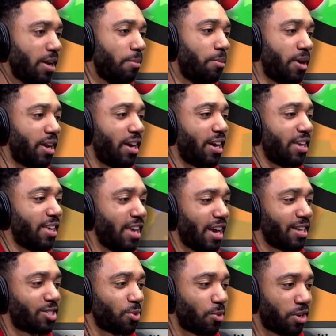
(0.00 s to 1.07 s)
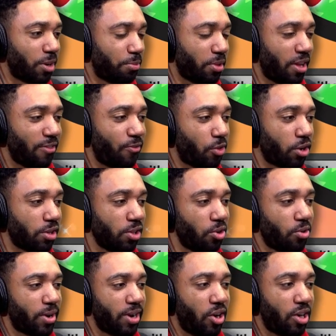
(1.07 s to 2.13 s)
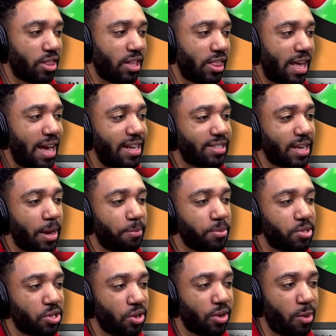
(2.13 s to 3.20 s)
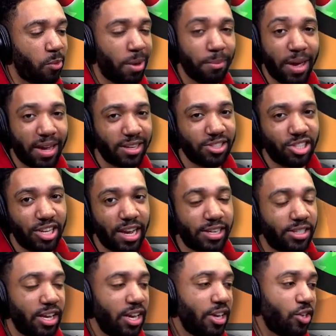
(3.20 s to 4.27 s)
But uh, yeah, so we're gonna play for Glory. On the last episode, I went back and checked.